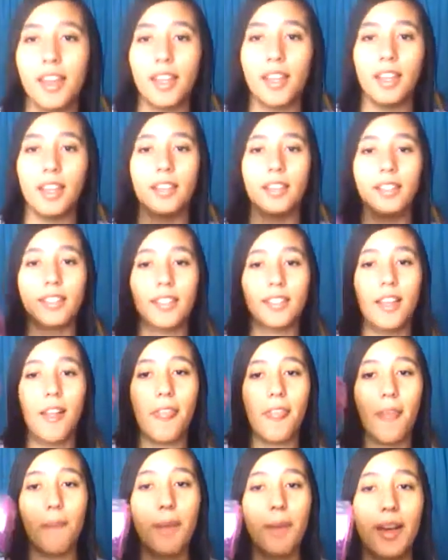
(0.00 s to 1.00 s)
is
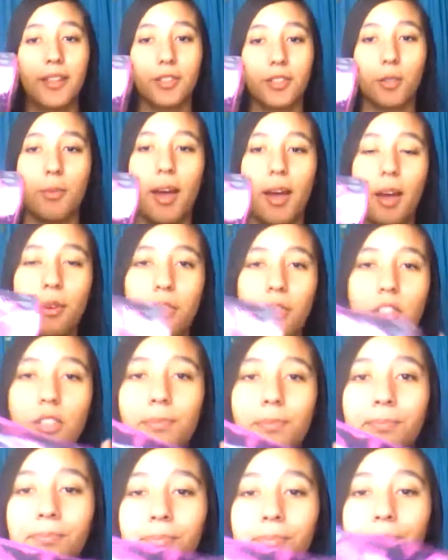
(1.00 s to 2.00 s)
the pencil pouch.
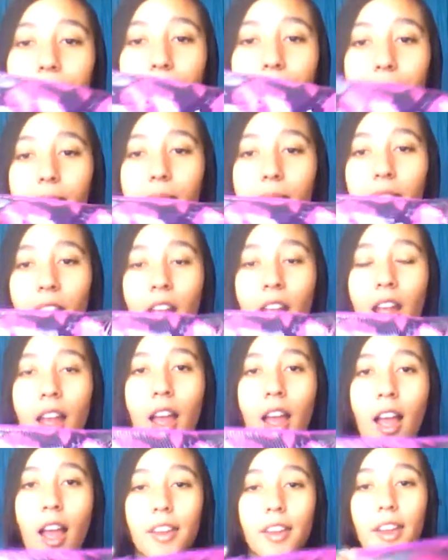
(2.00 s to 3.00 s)

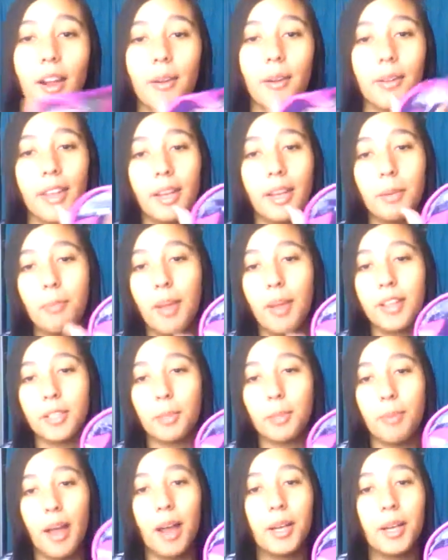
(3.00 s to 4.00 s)
Now get a
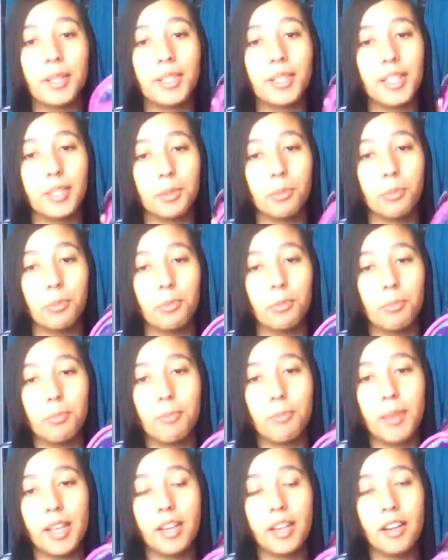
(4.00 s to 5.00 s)
pencil pouch that's
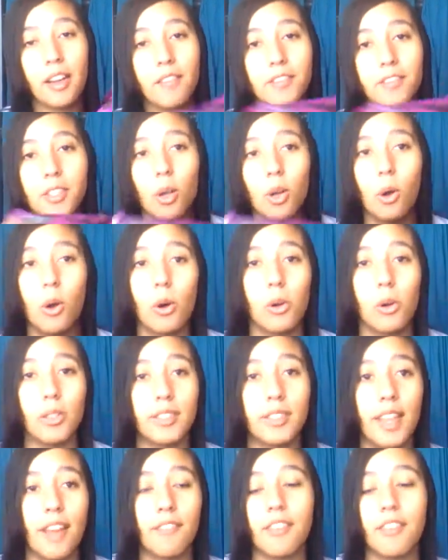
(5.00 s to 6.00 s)
big enough to
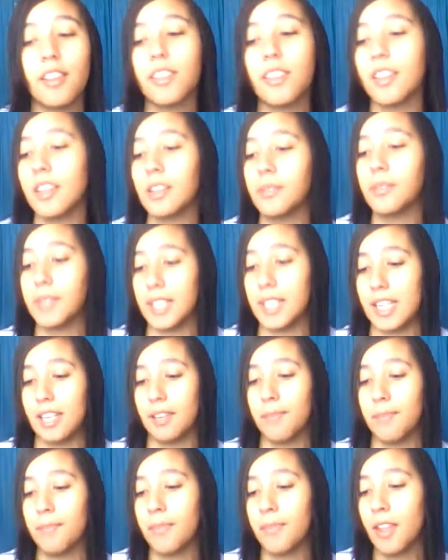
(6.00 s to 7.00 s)
hold everything you
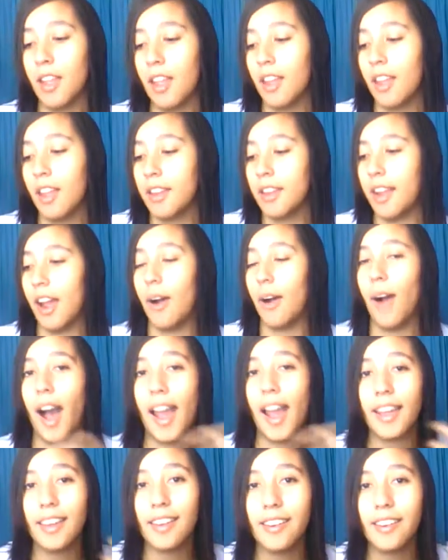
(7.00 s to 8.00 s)
need. Now,
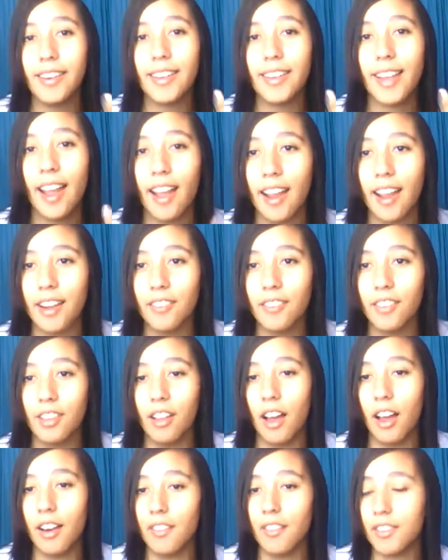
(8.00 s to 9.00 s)
I carry kind of a
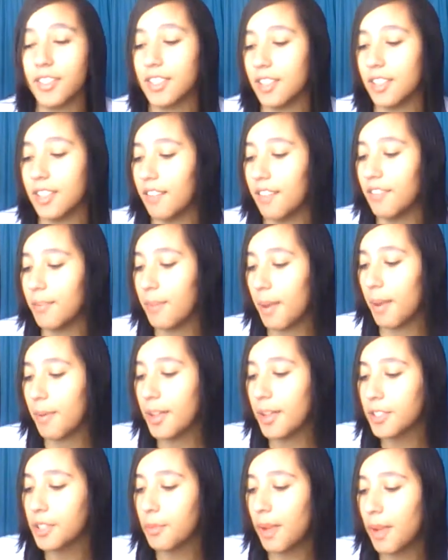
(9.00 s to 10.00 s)
lot of stuff in my
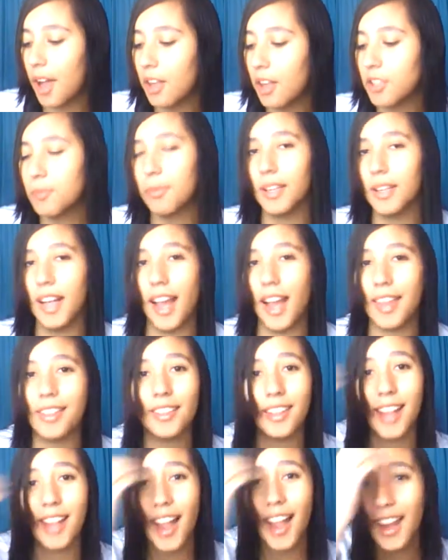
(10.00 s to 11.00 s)
pencil pouch, but I
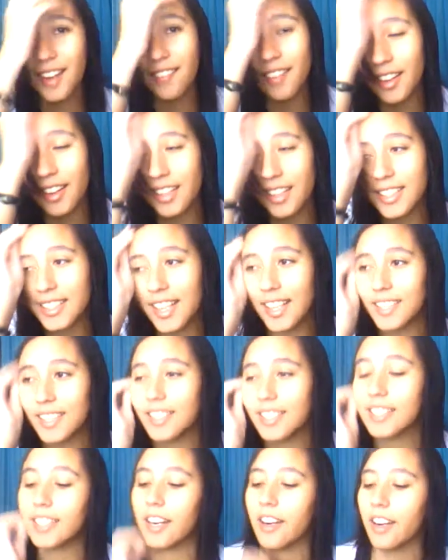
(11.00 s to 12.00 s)
kind of think it's
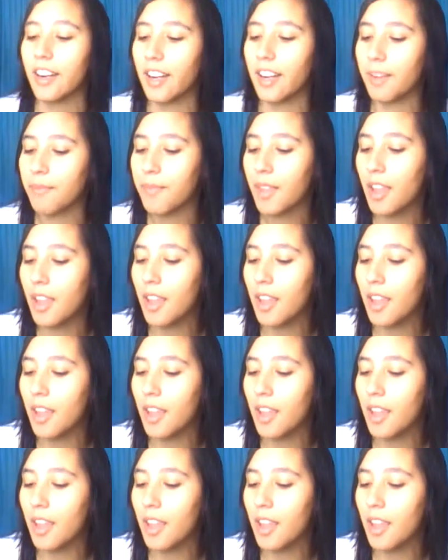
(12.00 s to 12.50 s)
necessary.